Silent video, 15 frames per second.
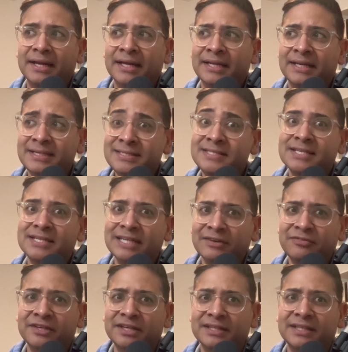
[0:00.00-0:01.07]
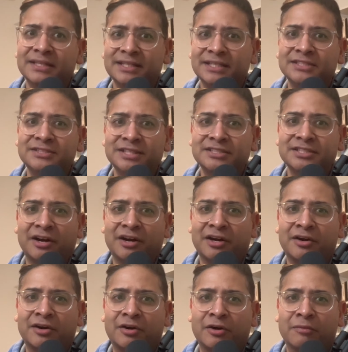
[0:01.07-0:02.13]
it is significant that these things
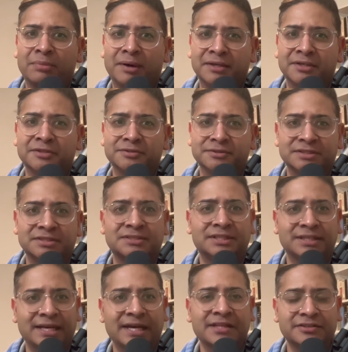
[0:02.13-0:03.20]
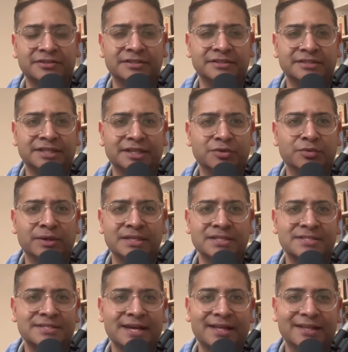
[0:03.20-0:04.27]
are all bundled together. Is another way to
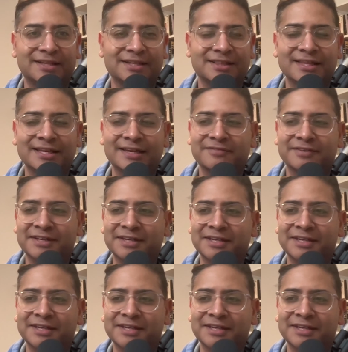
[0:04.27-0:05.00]
say it, to think of it.